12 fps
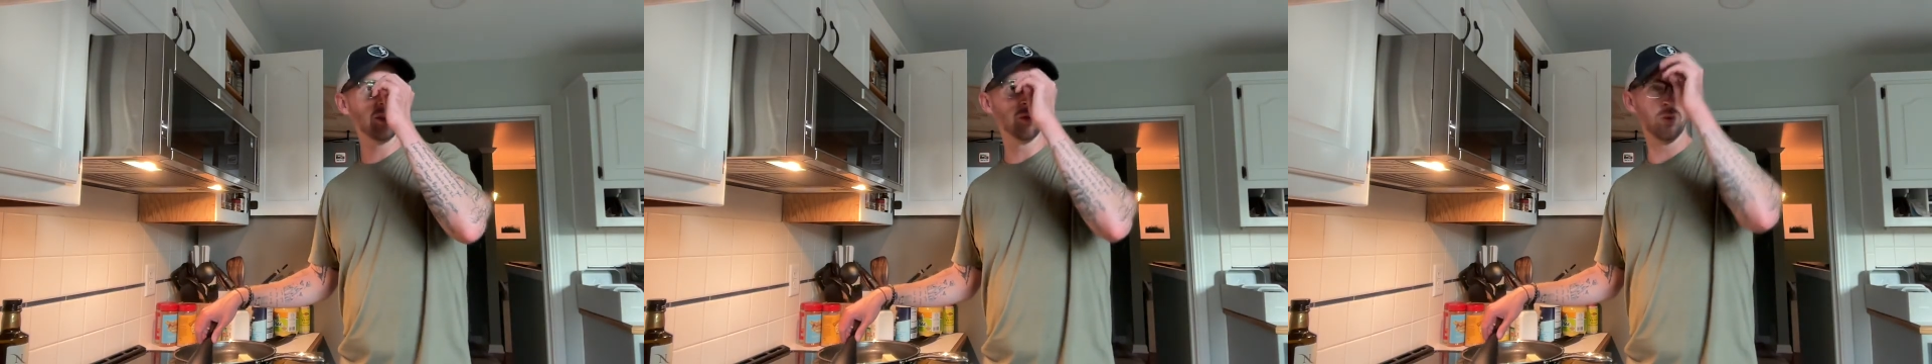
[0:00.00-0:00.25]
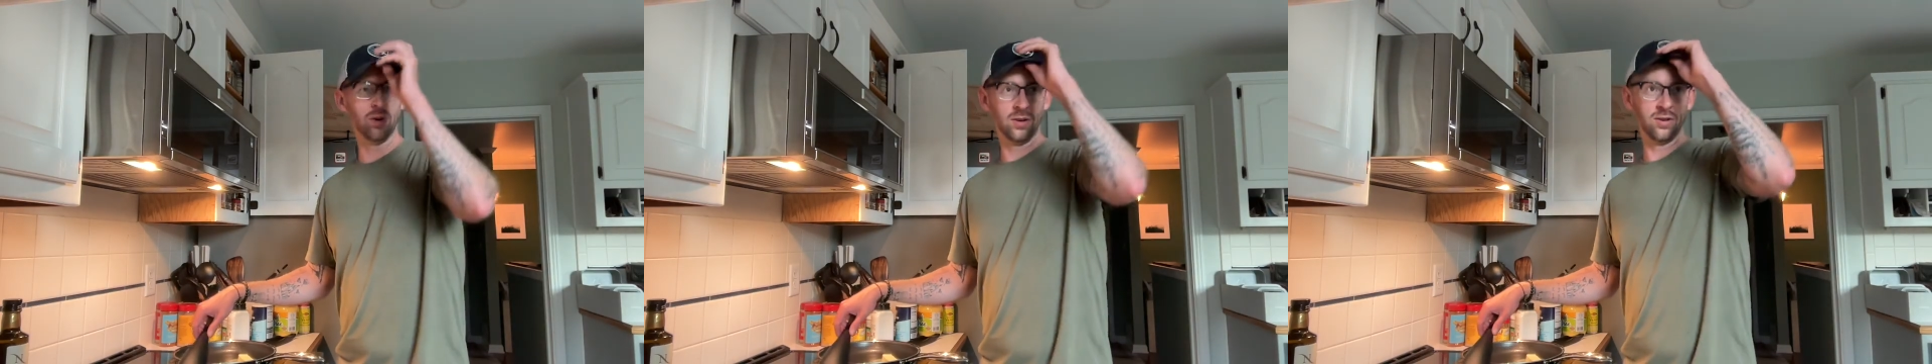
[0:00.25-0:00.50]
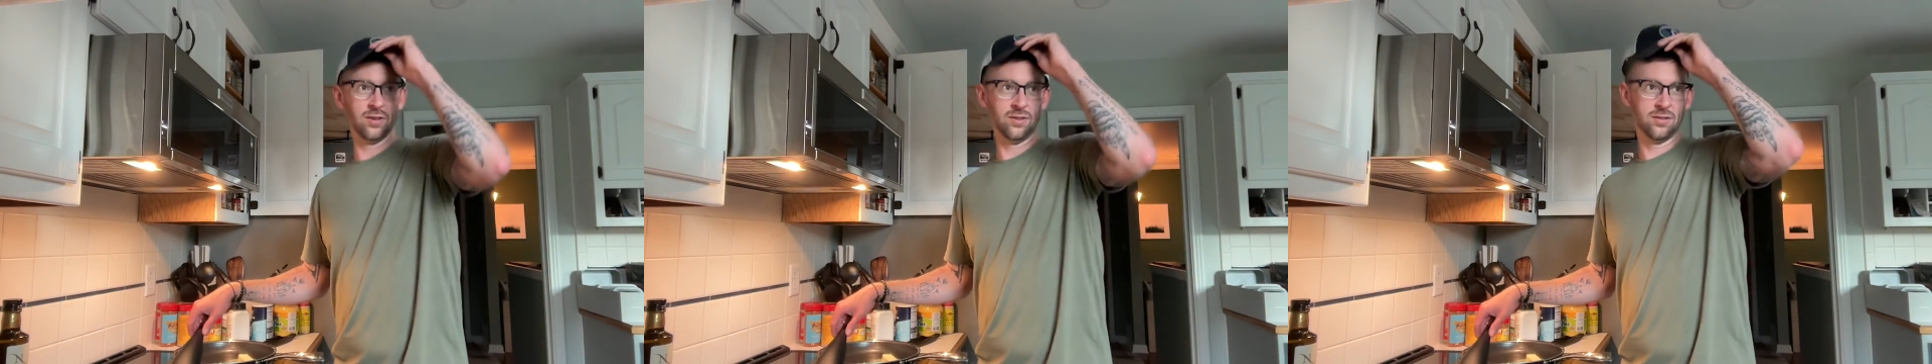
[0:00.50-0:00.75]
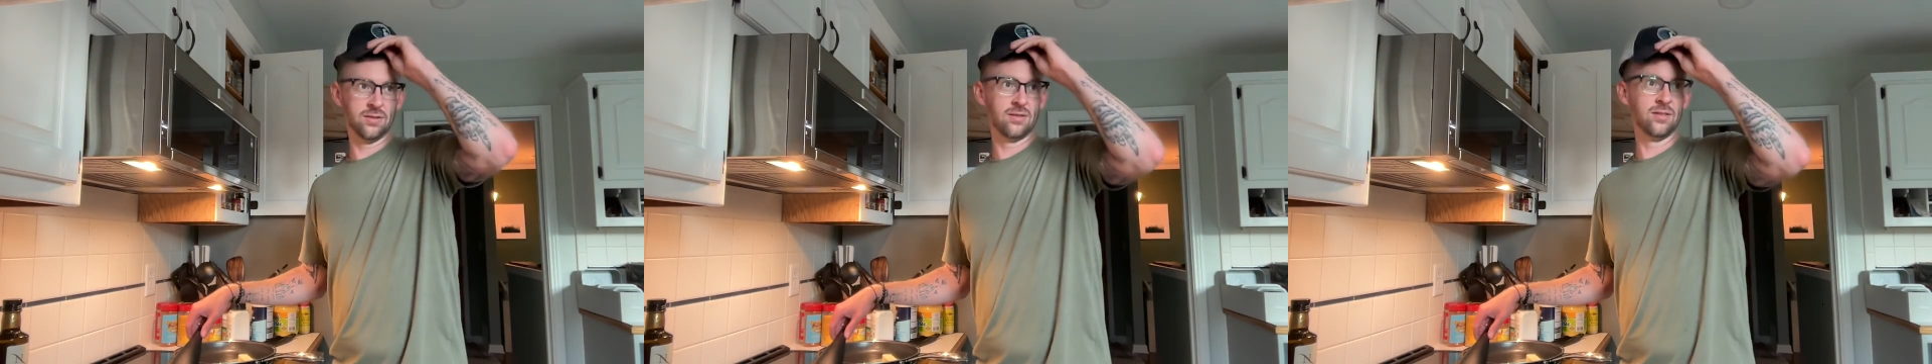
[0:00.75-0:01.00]
a
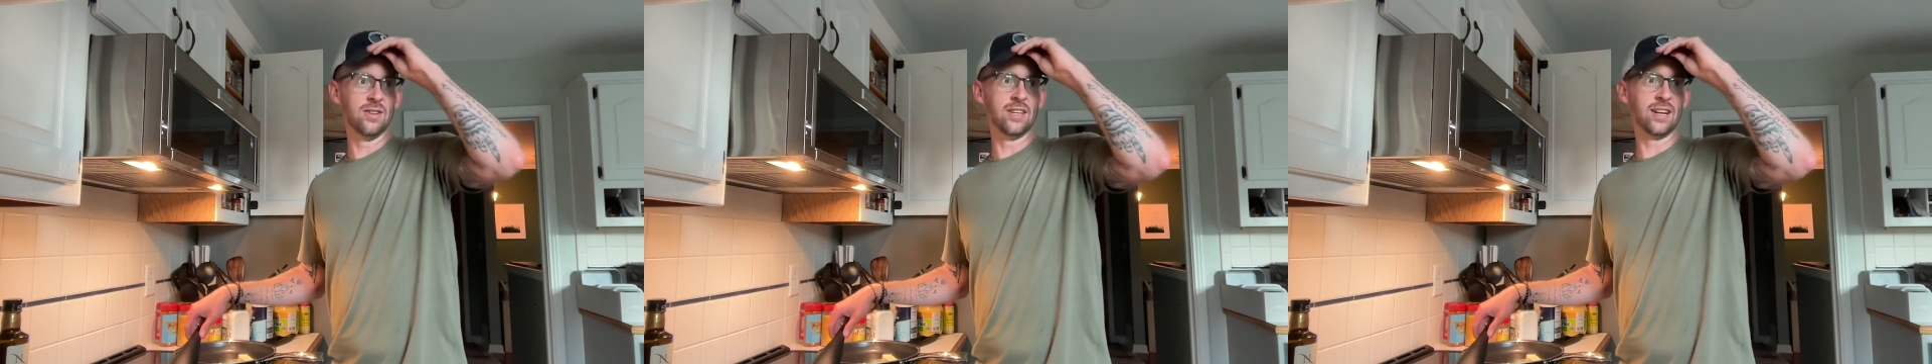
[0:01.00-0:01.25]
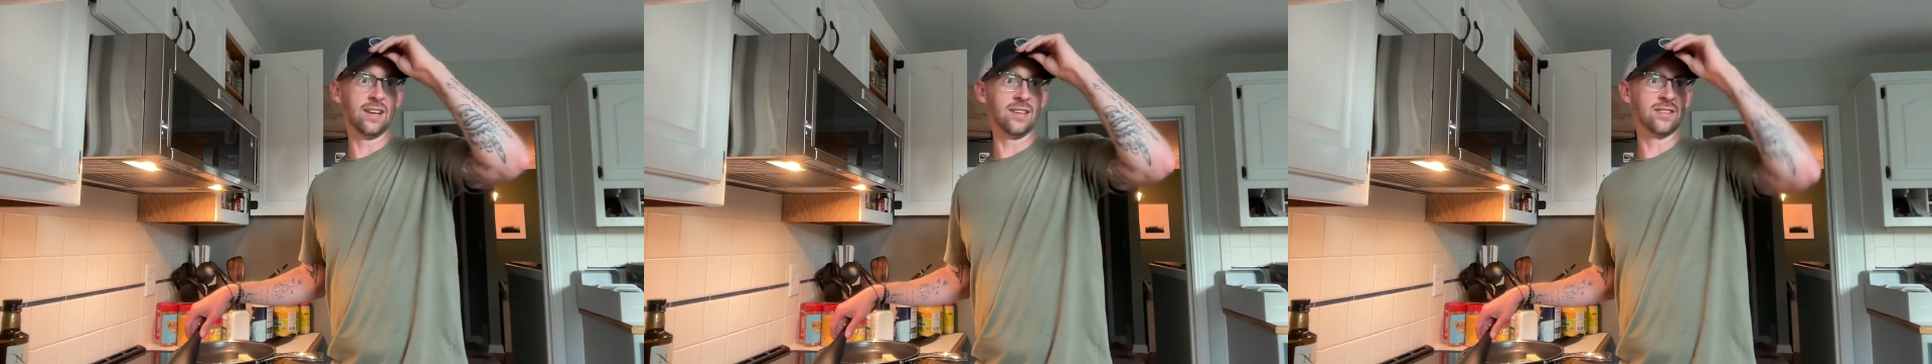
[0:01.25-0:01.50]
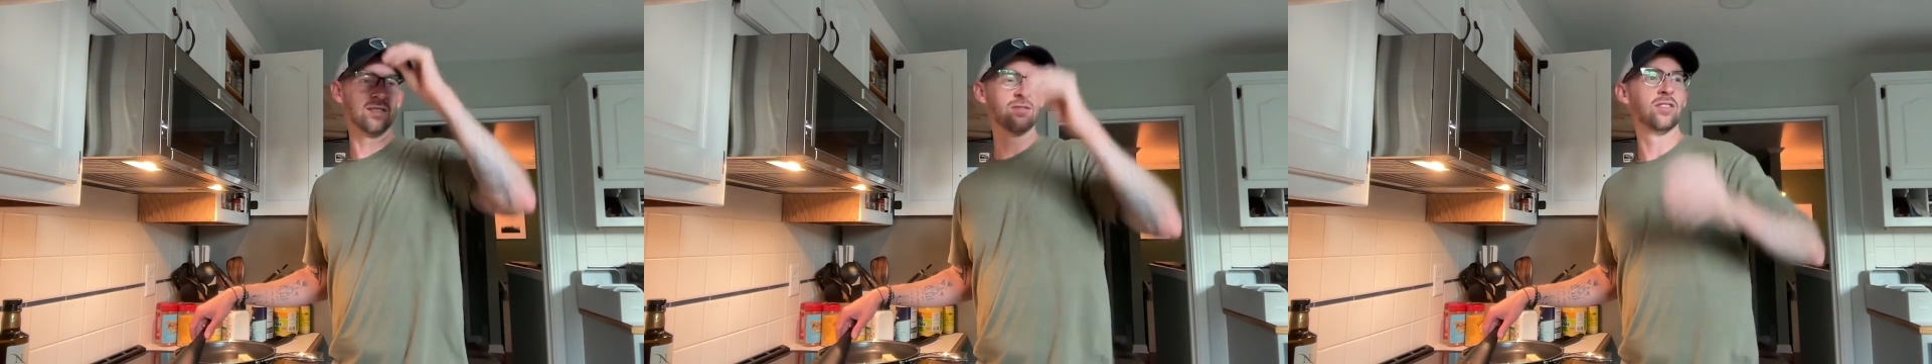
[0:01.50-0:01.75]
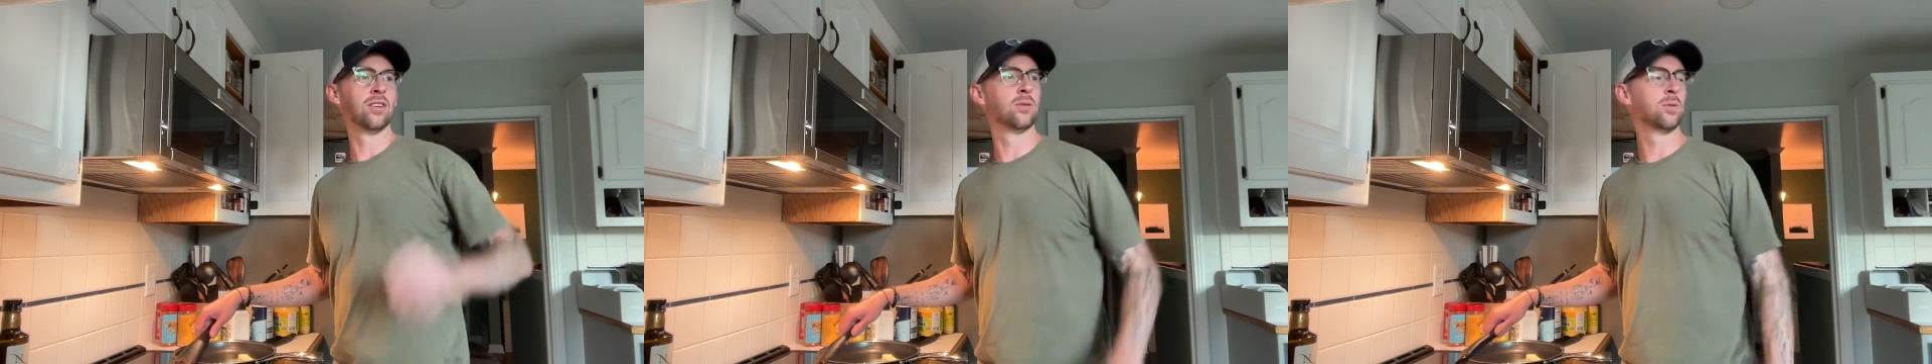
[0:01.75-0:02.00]
world that is
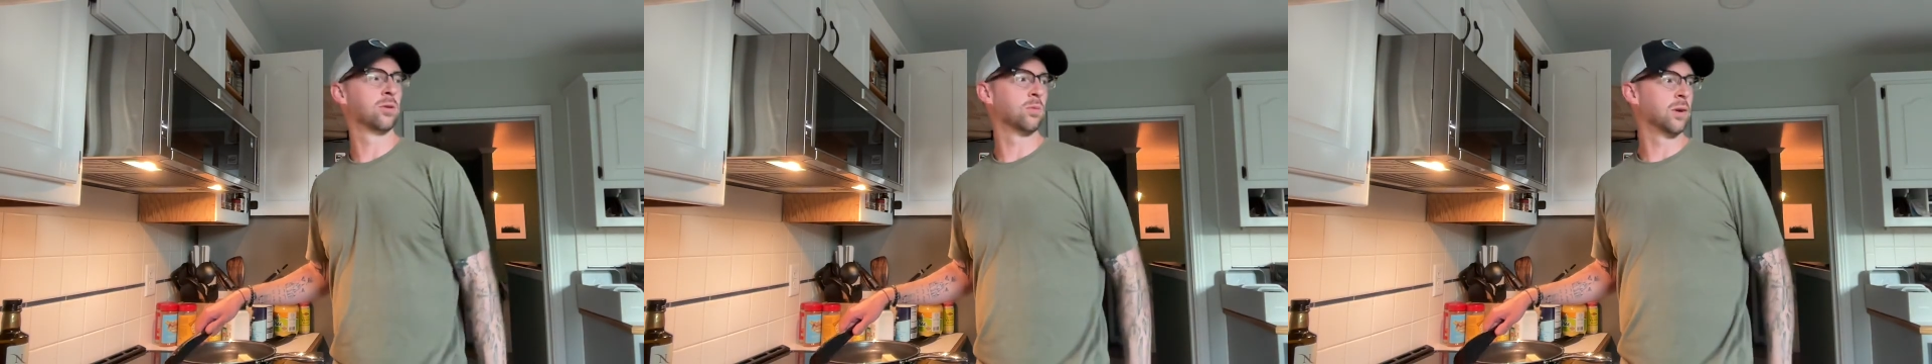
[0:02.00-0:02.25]
filled with